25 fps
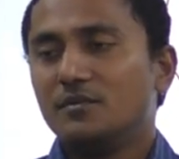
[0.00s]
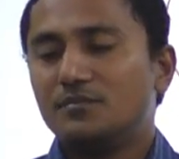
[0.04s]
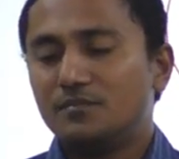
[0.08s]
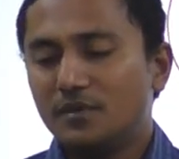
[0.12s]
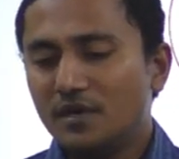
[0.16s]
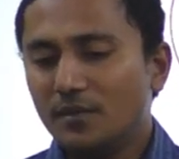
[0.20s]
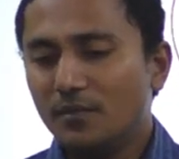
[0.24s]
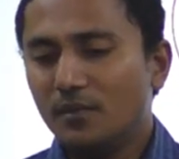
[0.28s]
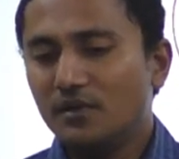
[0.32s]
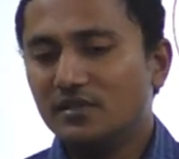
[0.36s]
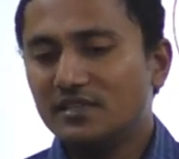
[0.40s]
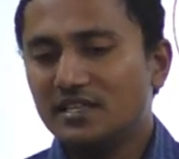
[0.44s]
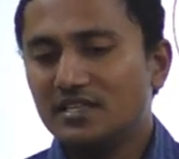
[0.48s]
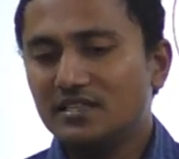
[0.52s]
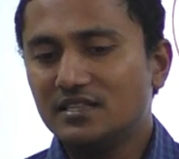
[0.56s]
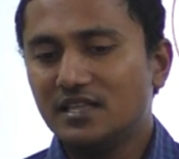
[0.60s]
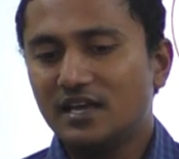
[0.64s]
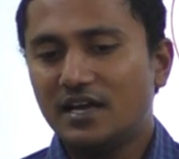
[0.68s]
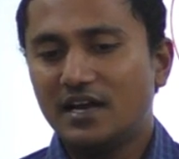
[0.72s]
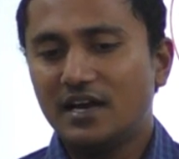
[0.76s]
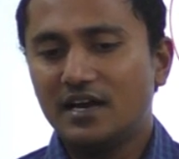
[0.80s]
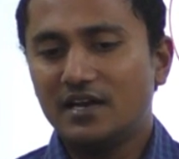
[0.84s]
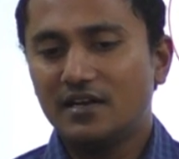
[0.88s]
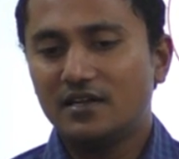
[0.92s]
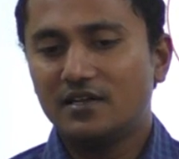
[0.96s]
People think
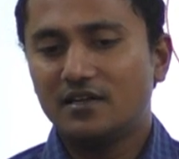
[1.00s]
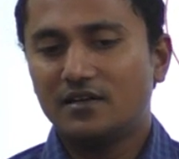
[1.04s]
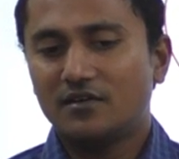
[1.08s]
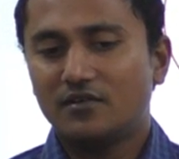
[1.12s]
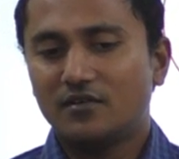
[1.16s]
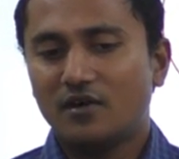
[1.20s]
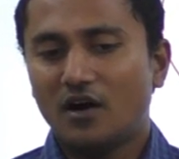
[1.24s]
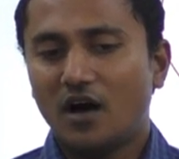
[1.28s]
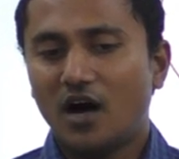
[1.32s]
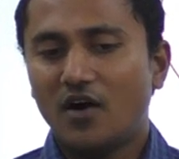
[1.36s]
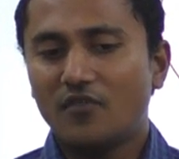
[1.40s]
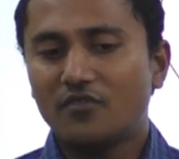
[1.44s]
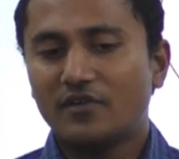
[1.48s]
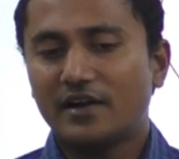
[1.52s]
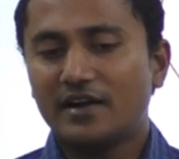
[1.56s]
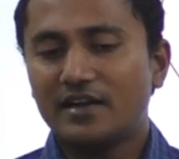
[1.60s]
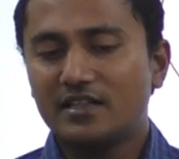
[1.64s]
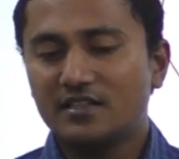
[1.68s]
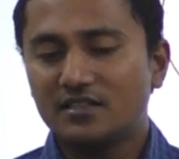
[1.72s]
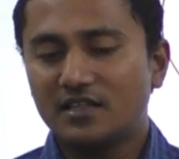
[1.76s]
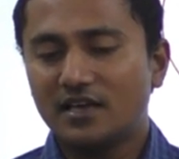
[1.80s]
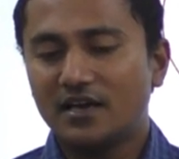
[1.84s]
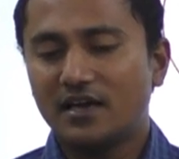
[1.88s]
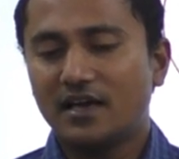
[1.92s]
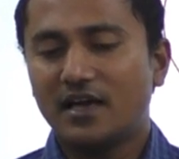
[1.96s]
that after
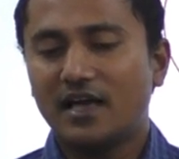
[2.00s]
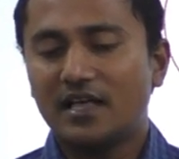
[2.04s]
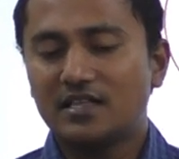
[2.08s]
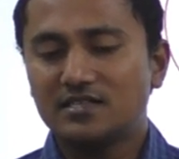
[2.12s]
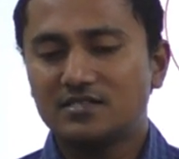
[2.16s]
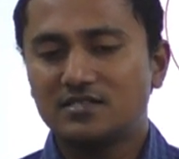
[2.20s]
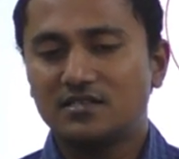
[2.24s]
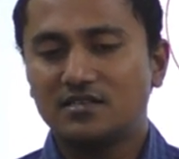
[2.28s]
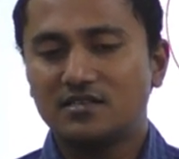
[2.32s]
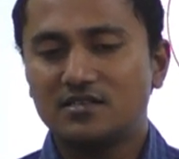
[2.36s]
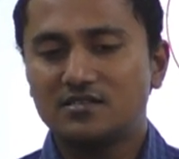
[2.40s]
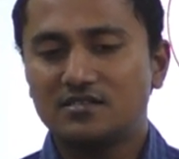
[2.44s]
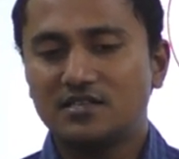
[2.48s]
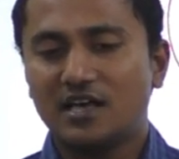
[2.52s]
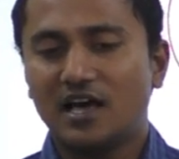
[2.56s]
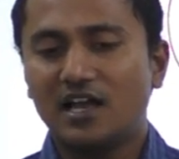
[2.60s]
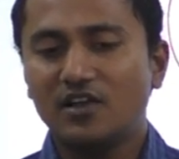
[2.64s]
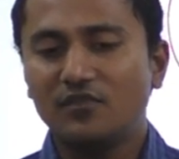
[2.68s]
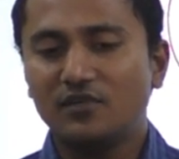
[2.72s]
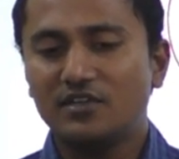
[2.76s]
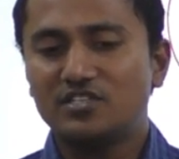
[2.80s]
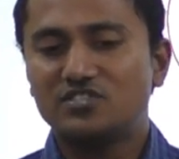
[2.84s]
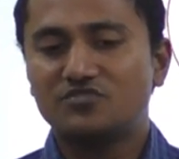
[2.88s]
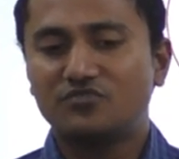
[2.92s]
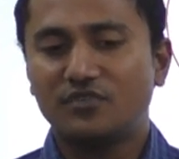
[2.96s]
writing the answers, they
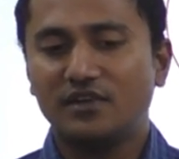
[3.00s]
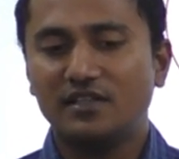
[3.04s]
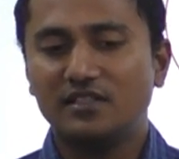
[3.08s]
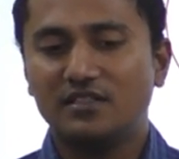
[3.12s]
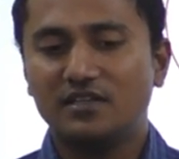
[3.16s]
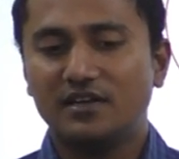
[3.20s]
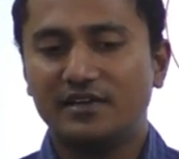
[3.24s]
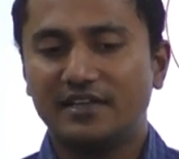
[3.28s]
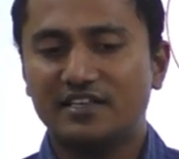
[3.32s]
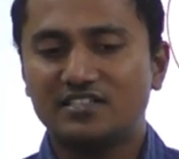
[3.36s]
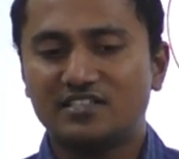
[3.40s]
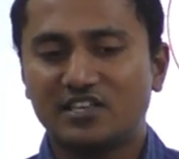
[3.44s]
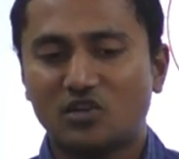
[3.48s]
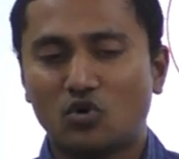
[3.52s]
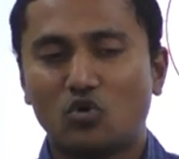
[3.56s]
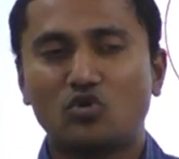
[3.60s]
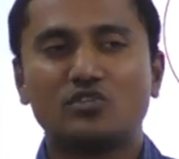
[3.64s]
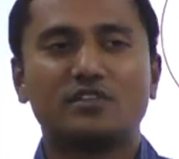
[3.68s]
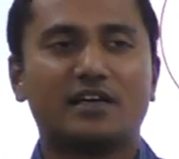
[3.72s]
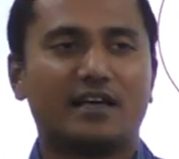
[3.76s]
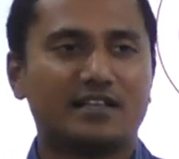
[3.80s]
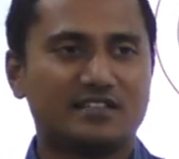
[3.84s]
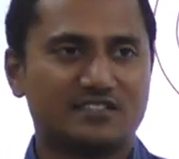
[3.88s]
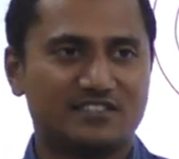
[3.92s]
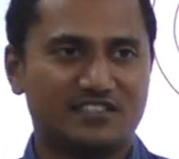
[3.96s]
always feel that yes, I wrote
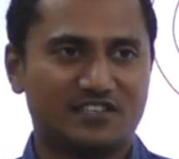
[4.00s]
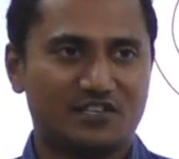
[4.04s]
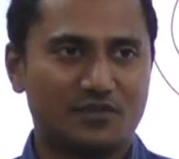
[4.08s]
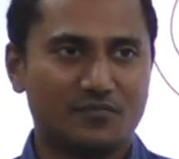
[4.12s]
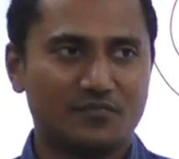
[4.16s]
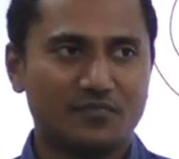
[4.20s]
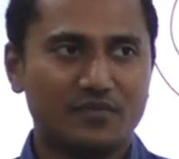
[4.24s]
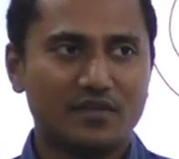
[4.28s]
the answer.